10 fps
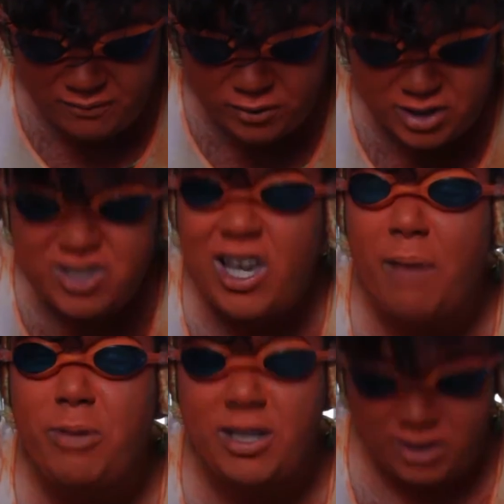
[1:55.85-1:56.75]
For the
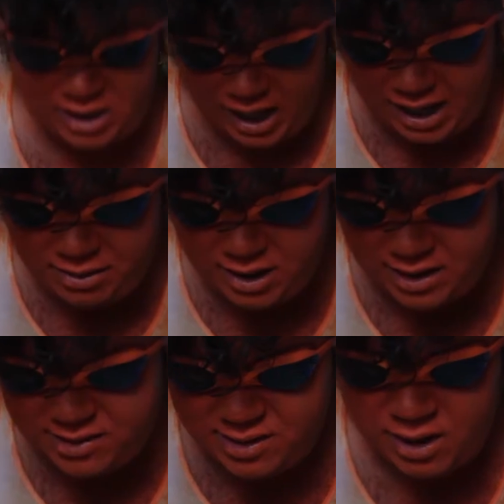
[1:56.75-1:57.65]
skeptics and
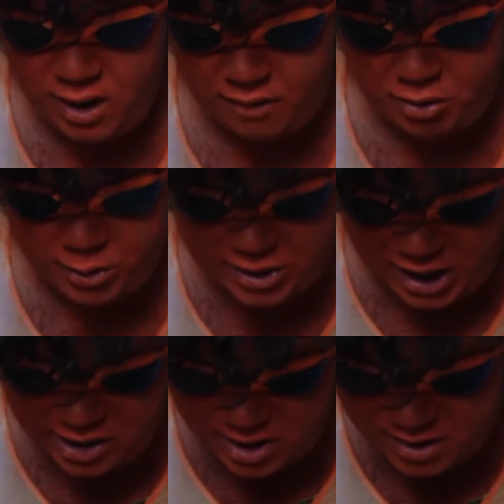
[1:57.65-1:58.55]
atheists of the
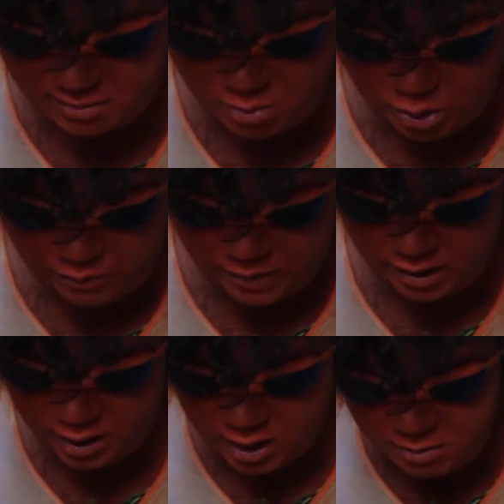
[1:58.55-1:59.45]
crustaceanism
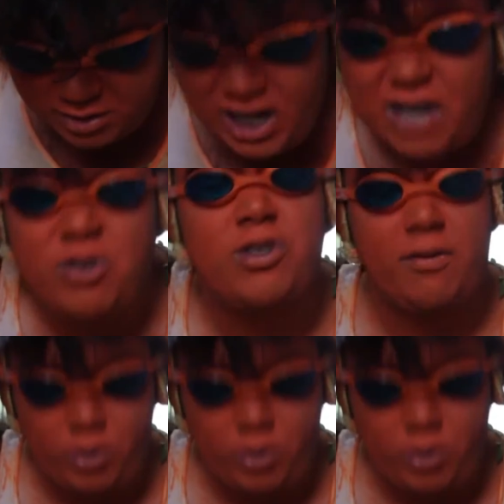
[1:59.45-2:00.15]
movement, you must ask yourself